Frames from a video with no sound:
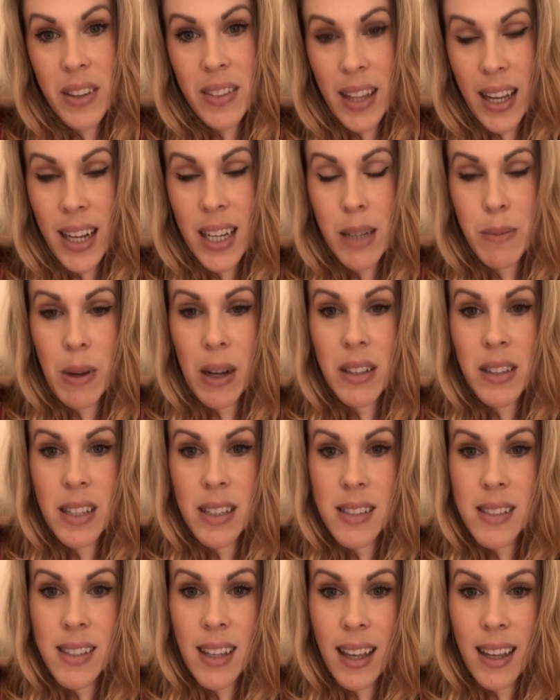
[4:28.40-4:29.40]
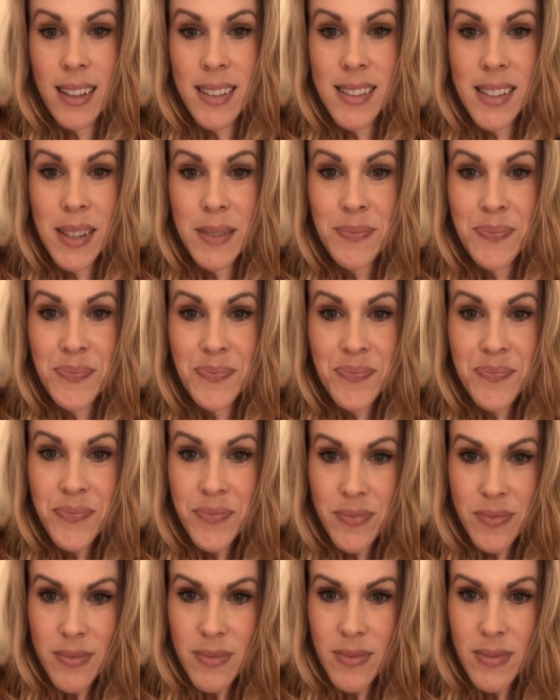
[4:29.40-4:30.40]
thinking about these things, then
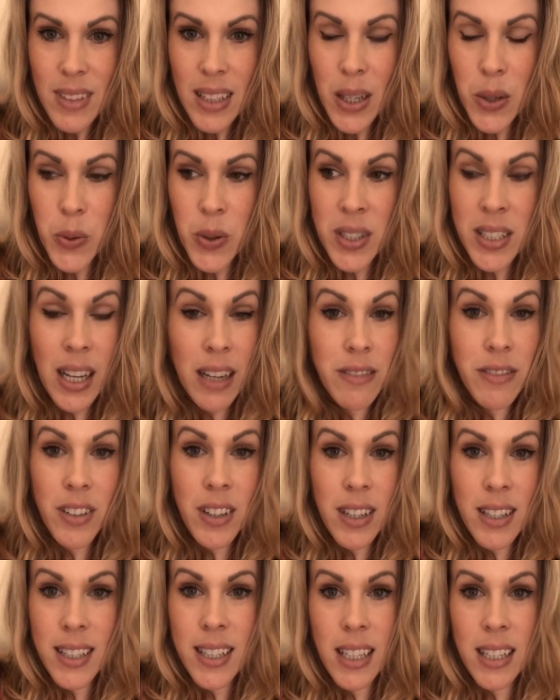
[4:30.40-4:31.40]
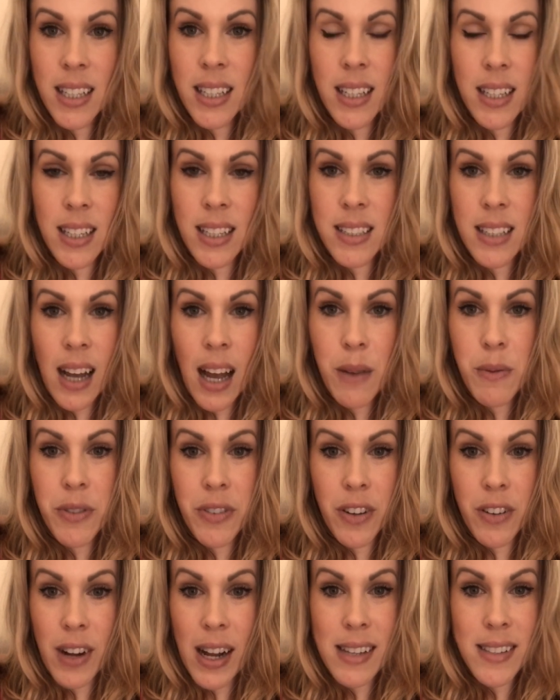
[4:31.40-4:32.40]
we're never getting any time
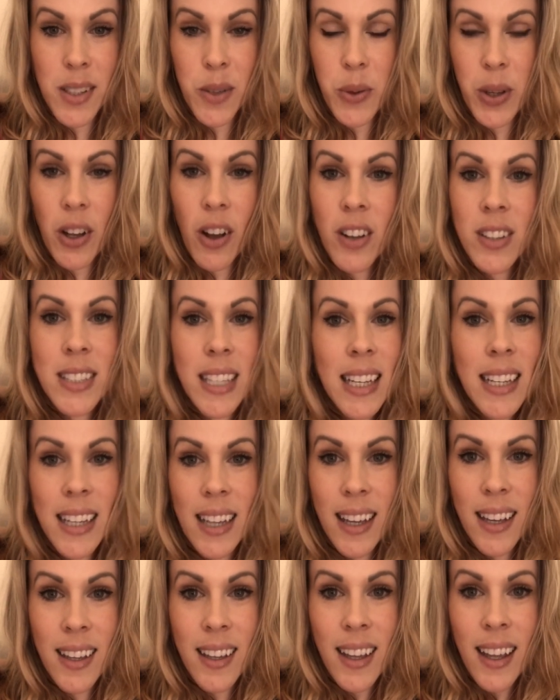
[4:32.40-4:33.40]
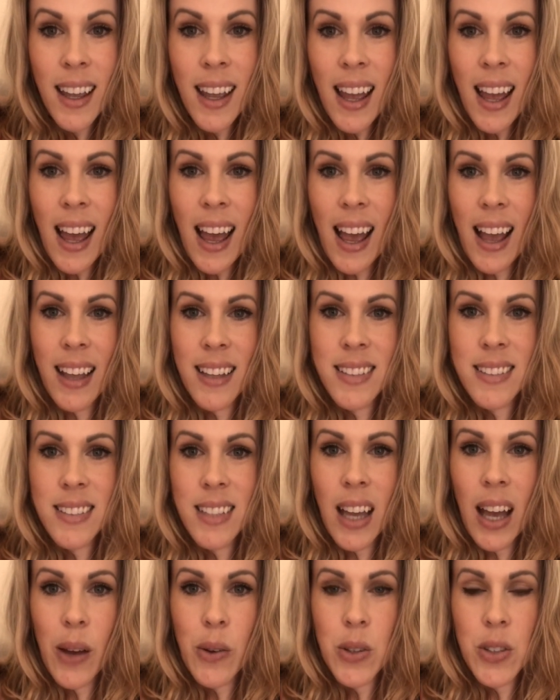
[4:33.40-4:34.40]
for rest, and we all need it. And
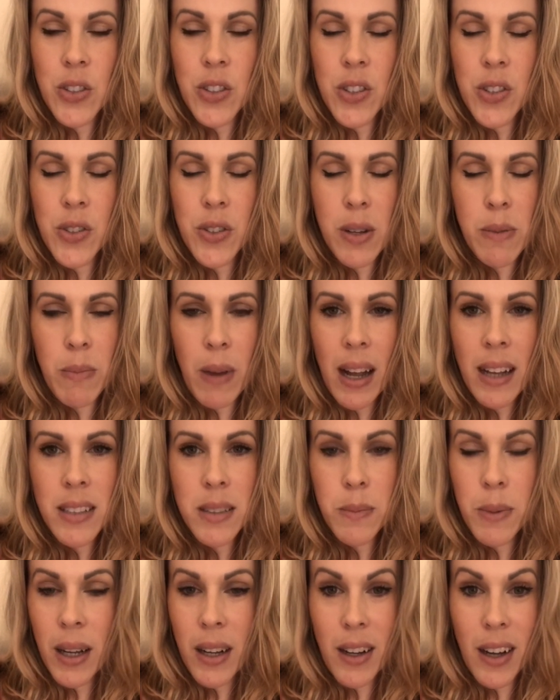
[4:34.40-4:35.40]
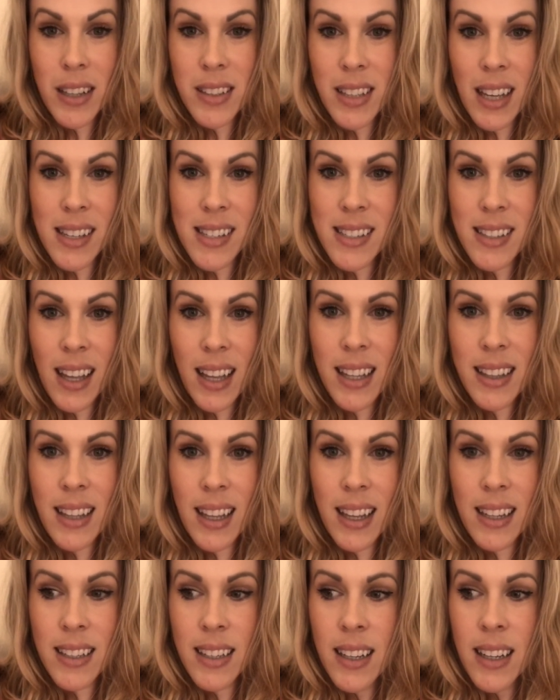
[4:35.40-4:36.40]
I was just reminded by God last night
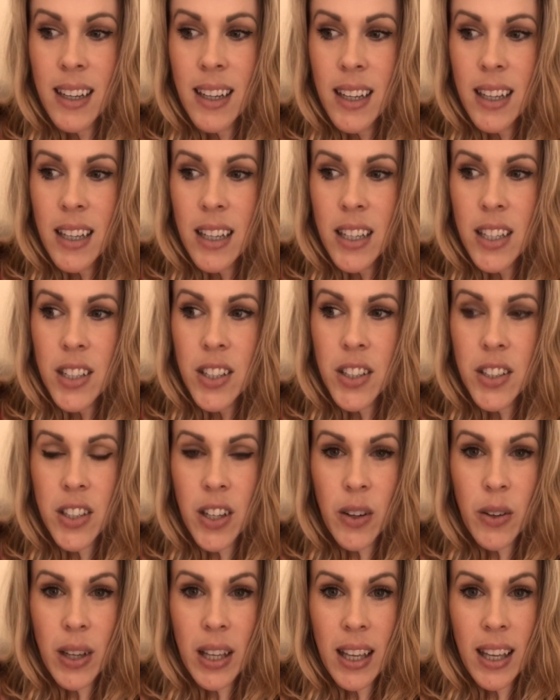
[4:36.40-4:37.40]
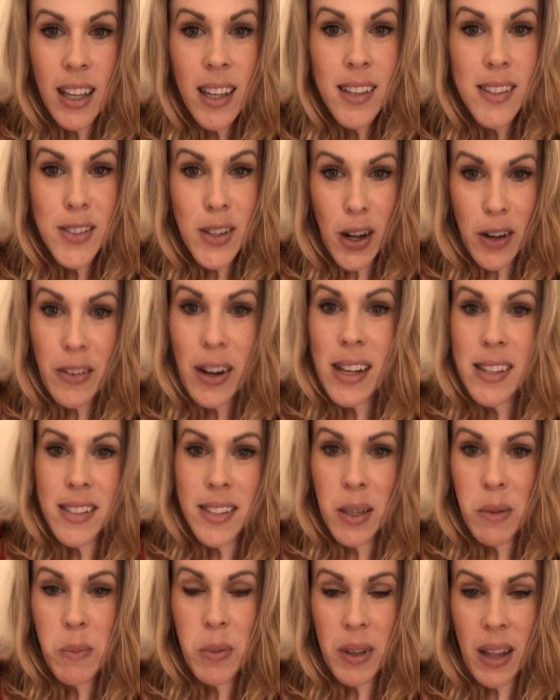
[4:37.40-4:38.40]
that He is our
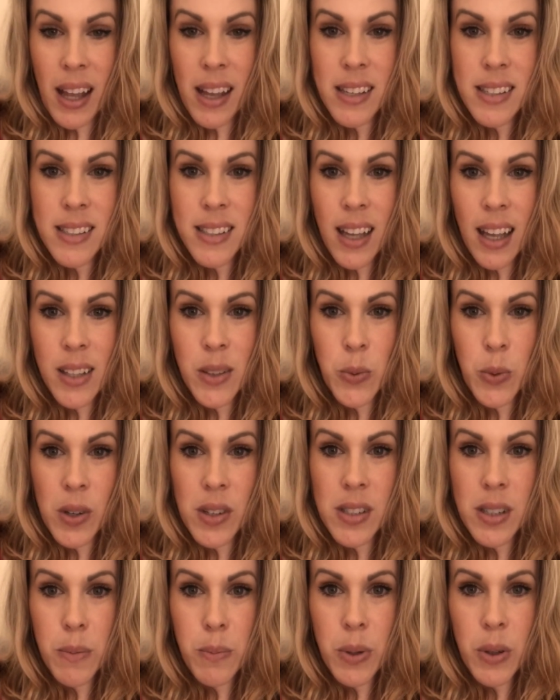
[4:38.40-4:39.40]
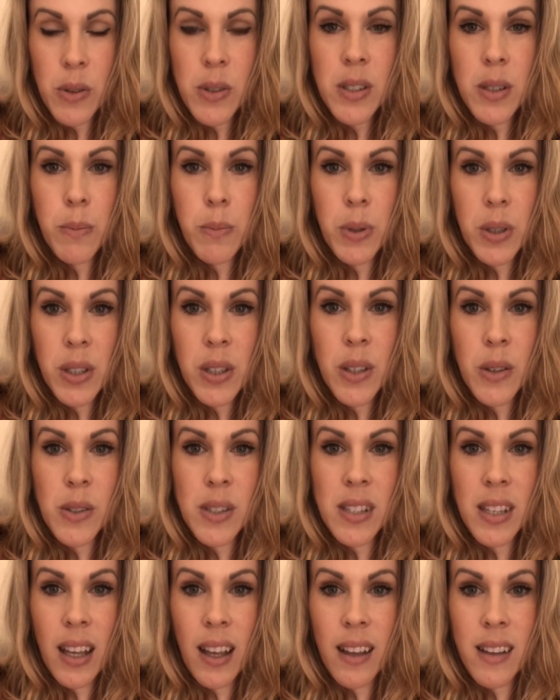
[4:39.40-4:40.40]
resting place, and we're supposed to put
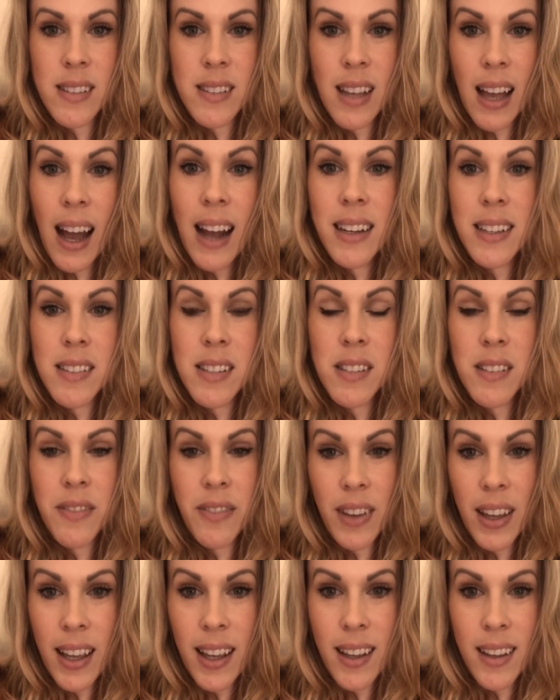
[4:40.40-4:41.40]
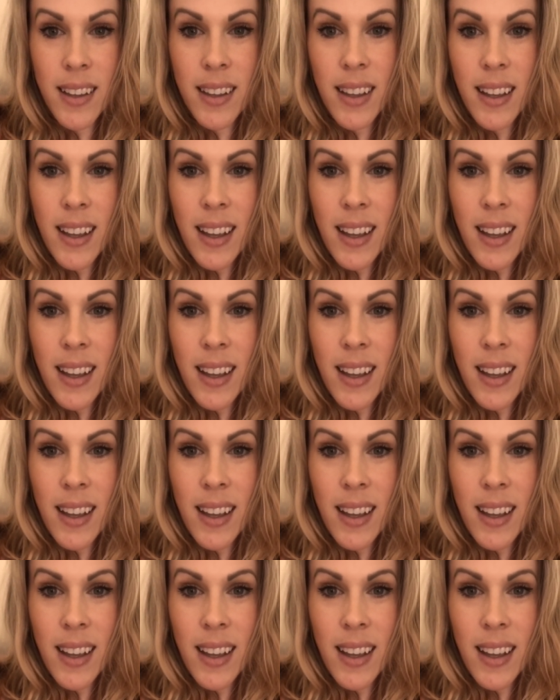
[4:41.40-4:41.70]
those things at His feet.